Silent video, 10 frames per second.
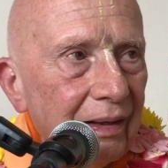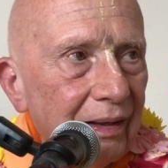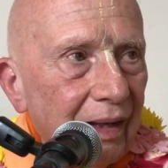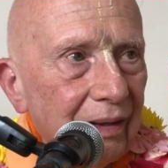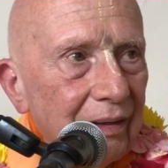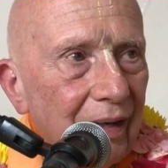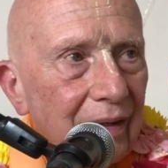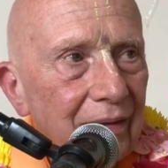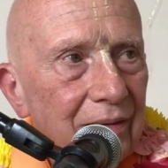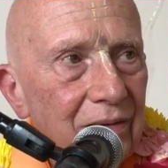That,
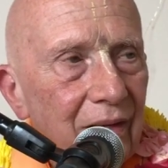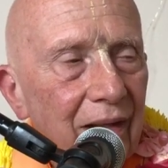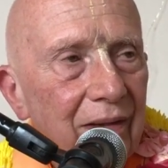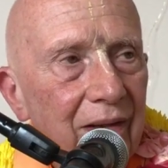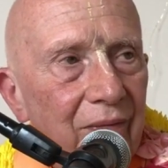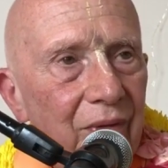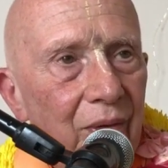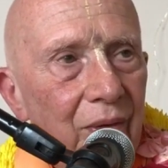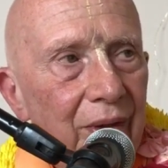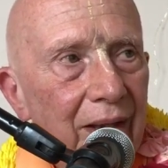that chanting of the
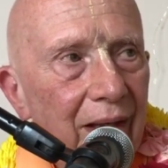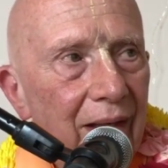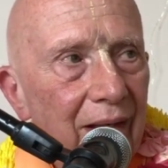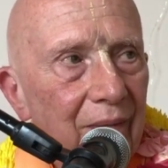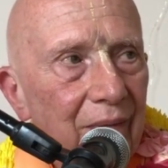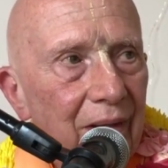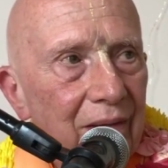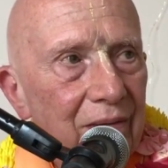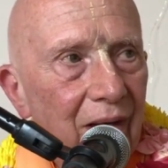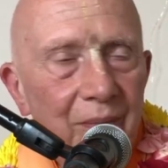holy name
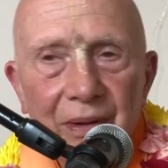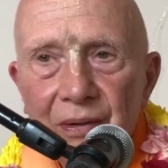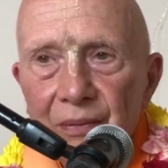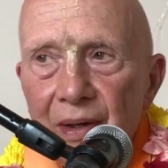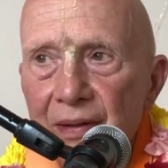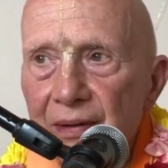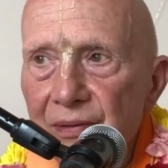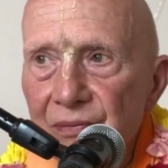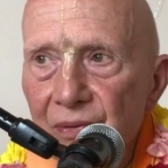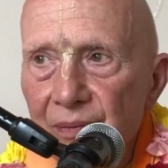is coming
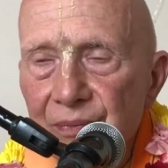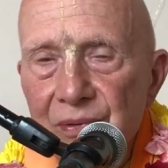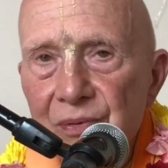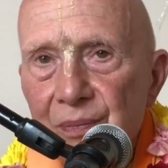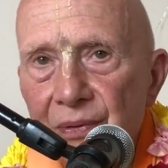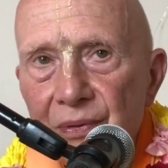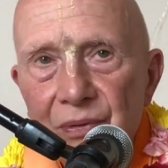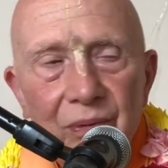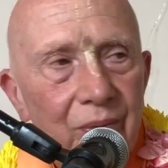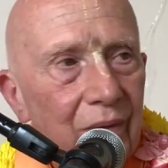directly from the
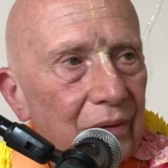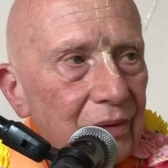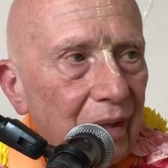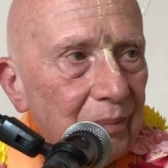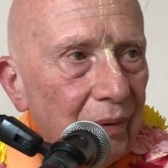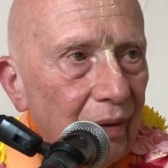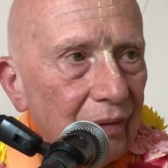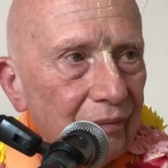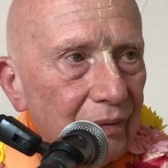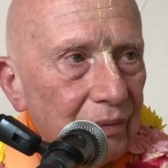spiritual world. It's not
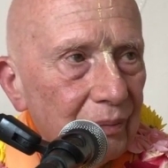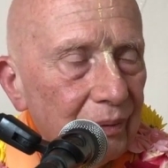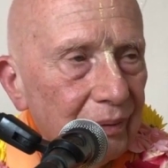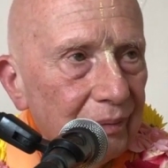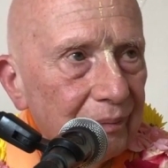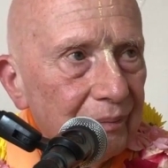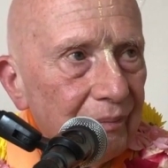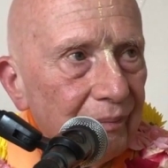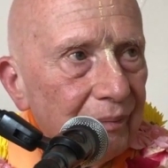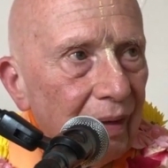part of this world.
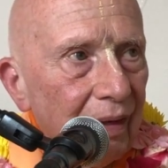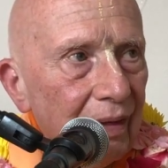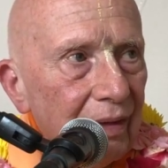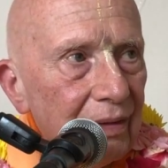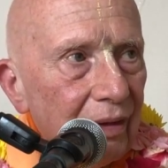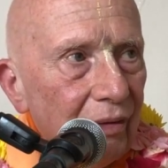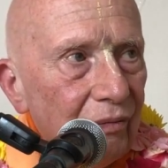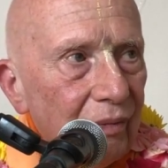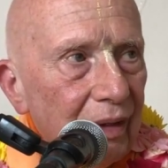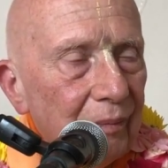Now,
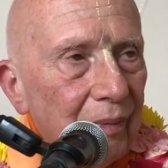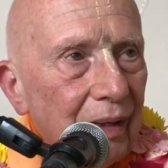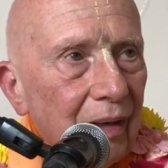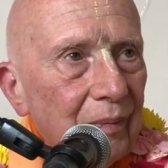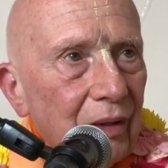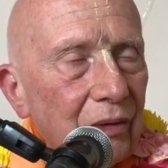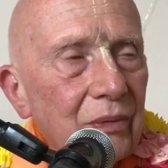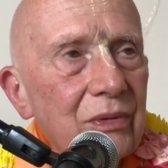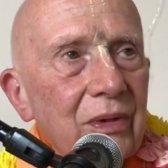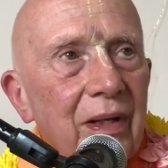if we become
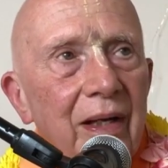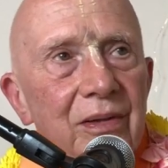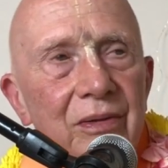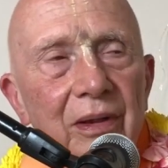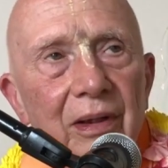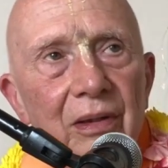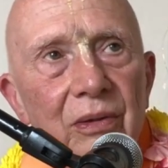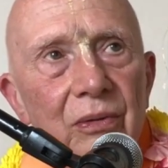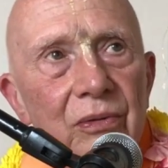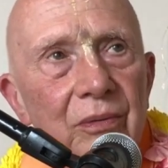enthusiastic and
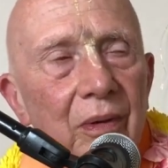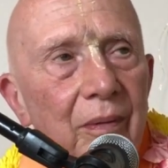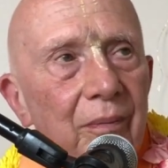use